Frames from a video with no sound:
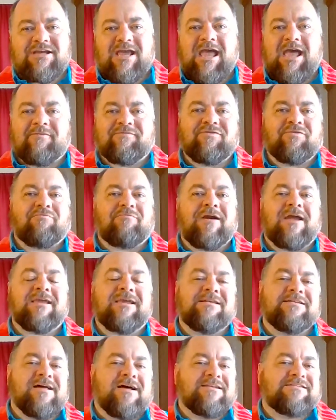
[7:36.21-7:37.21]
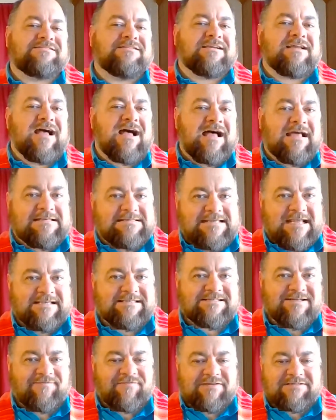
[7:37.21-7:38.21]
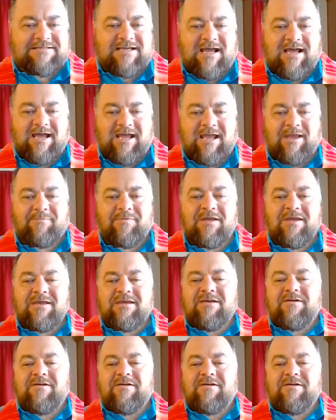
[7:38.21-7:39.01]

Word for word: you have to recognize the context of the time